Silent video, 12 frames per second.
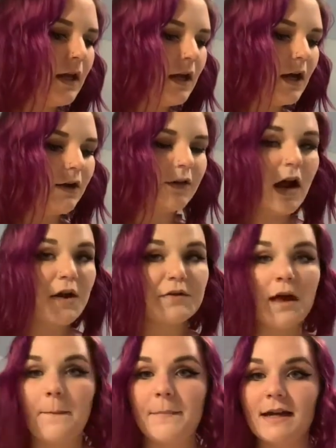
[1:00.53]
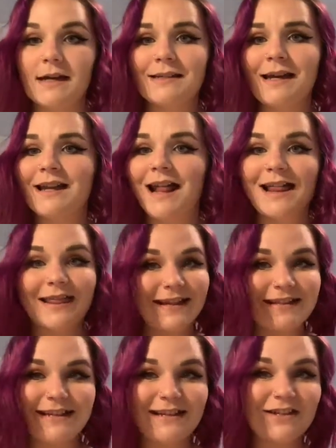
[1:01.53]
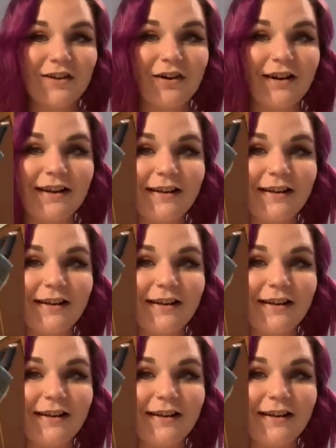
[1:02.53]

Alright, with that being said, let's get started.